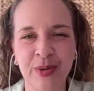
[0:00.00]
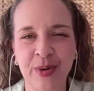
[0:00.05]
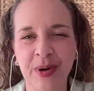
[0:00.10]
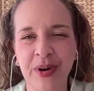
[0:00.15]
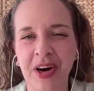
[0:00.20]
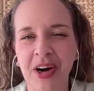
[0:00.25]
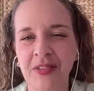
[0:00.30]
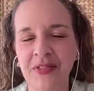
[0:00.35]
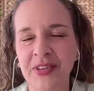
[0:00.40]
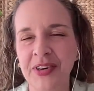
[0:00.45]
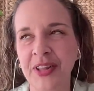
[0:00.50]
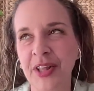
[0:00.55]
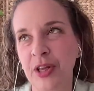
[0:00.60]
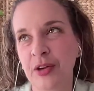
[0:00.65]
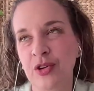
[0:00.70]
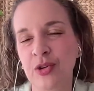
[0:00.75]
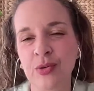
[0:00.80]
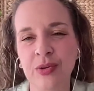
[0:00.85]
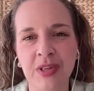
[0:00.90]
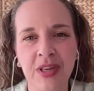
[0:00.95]
are confidently
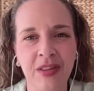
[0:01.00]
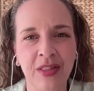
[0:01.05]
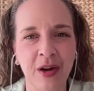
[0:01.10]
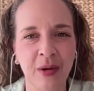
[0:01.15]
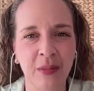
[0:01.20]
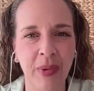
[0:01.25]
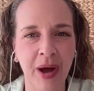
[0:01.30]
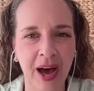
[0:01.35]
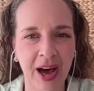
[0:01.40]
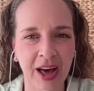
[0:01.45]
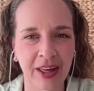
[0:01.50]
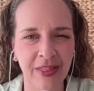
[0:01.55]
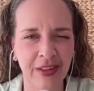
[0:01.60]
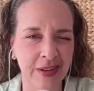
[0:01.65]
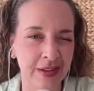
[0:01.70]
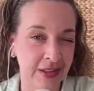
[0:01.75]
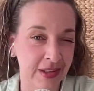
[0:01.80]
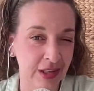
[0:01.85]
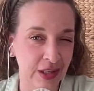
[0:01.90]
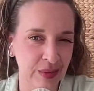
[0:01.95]
choosing their path,
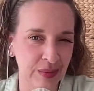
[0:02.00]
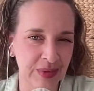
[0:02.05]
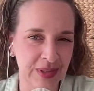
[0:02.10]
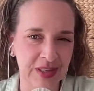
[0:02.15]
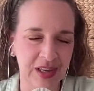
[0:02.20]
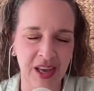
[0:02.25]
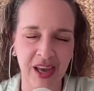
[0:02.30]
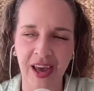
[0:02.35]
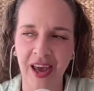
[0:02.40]
it seems,